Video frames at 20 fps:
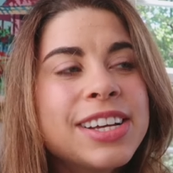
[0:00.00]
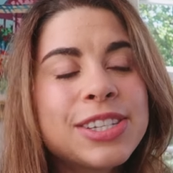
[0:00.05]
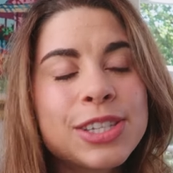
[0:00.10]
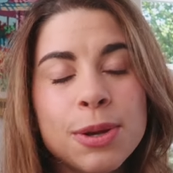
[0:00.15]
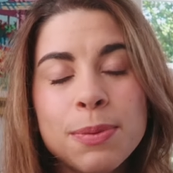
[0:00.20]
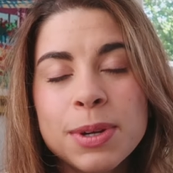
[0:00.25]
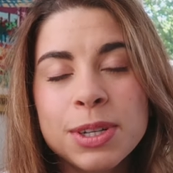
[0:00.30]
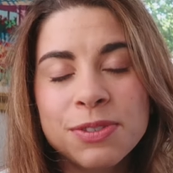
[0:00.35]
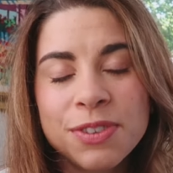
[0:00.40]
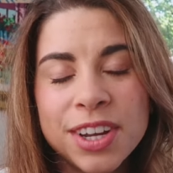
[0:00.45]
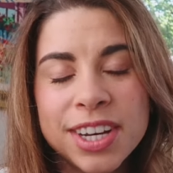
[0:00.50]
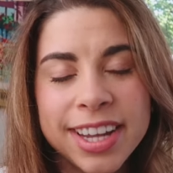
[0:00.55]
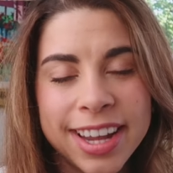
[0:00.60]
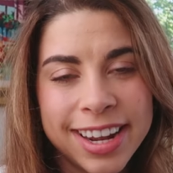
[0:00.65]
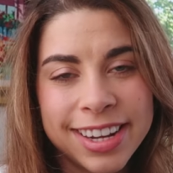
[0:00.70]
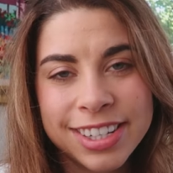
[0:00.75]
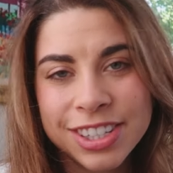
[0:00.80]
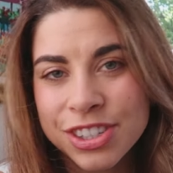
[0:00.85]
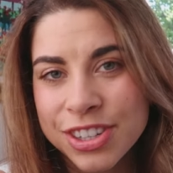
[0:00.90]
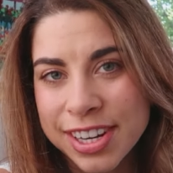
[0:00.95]
so much fun
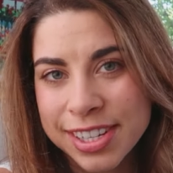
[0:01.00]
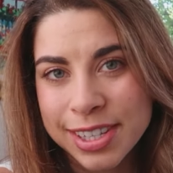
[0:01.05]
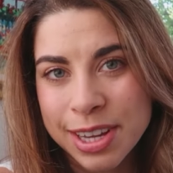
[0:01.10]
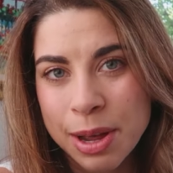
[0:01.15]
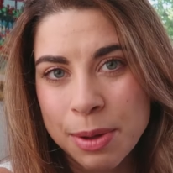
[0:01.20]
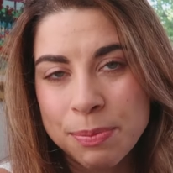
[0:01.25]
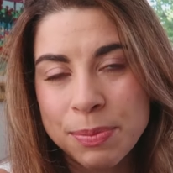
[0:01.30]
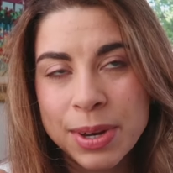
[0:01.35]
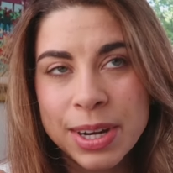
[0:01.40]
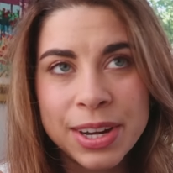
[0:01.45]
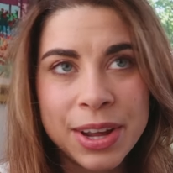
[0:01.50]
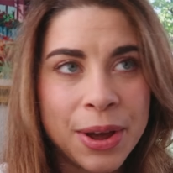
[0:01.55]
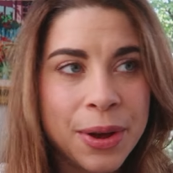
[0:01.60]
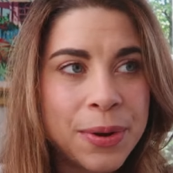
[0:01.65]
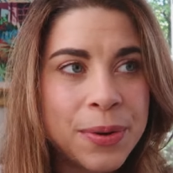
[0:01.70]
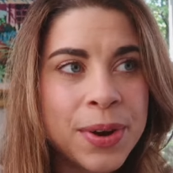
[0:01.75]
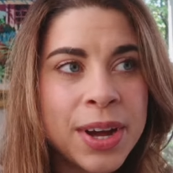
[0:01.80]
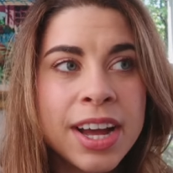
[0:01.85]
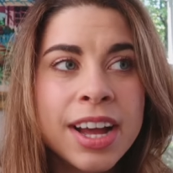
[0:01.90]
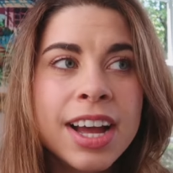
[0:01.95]
getting to dress up and
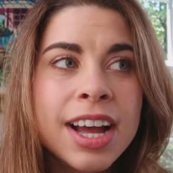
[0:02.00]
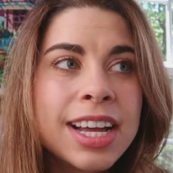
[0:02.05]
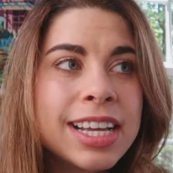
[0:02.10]
go